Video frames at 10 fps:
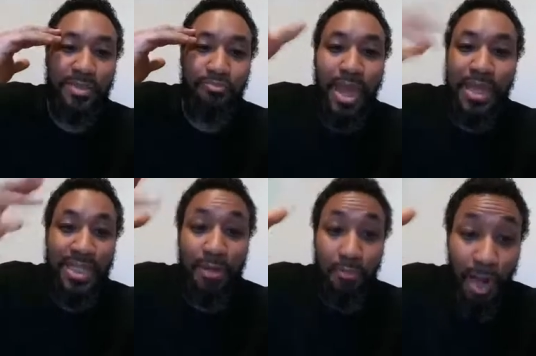making
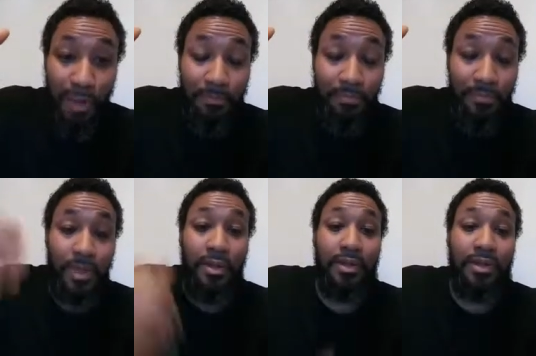something up.
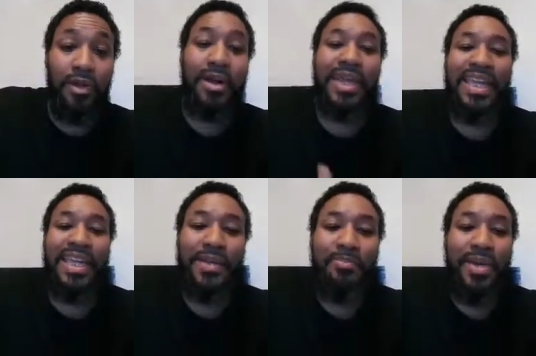There are
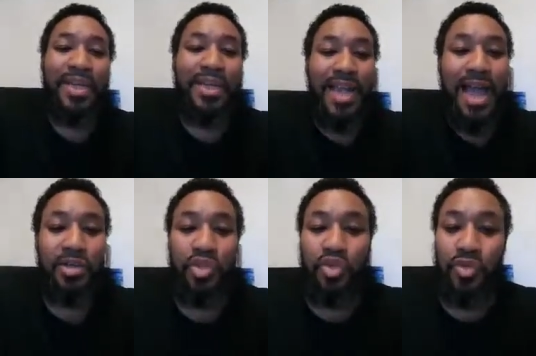independent
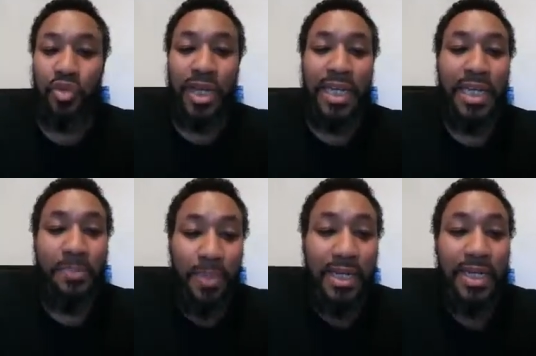doctors who do
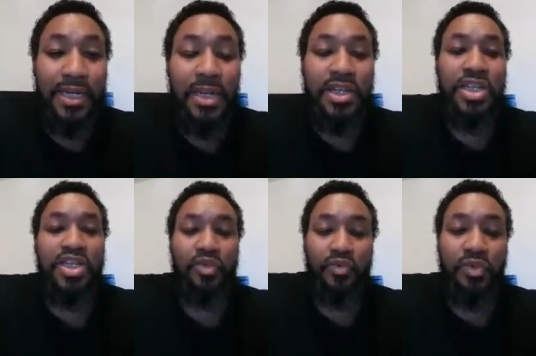independent
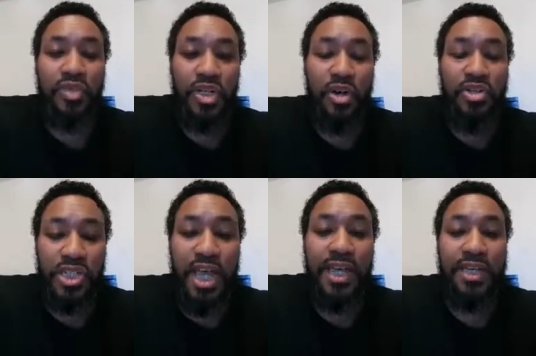
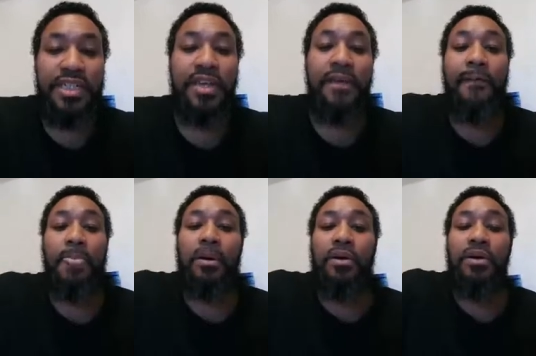studies
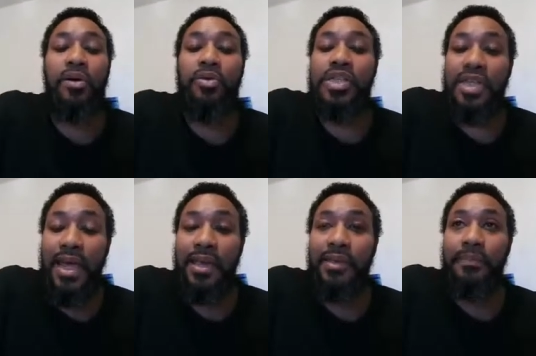who
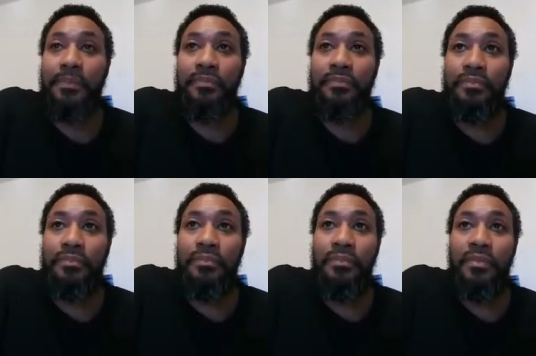say
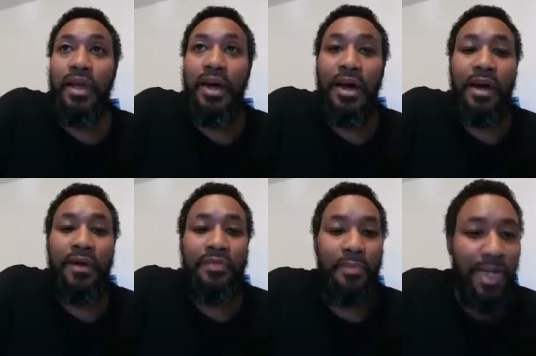
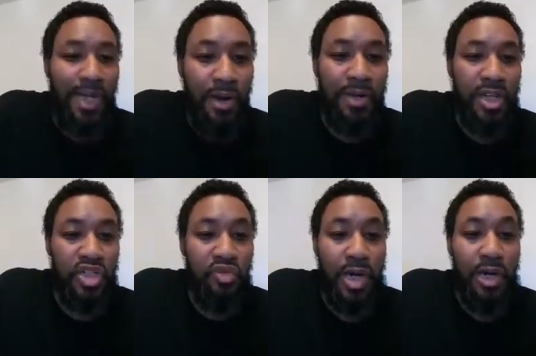the malaria
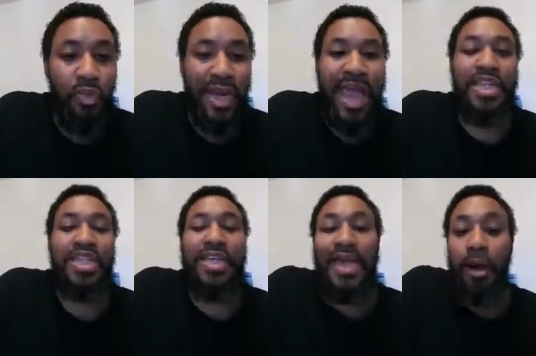drug would
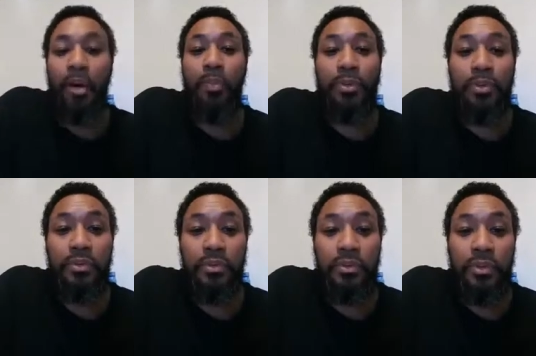actually help,
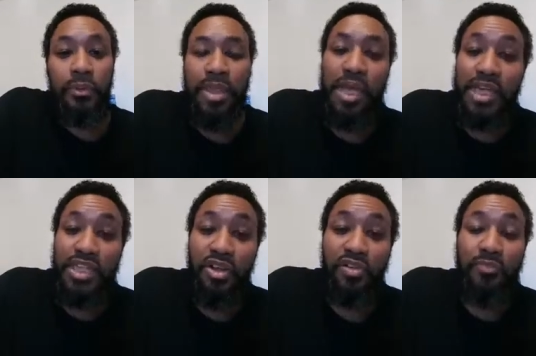because
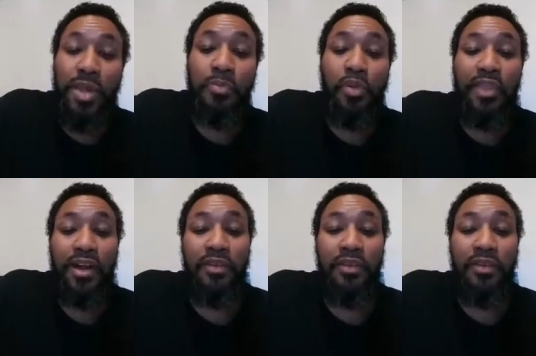there are people that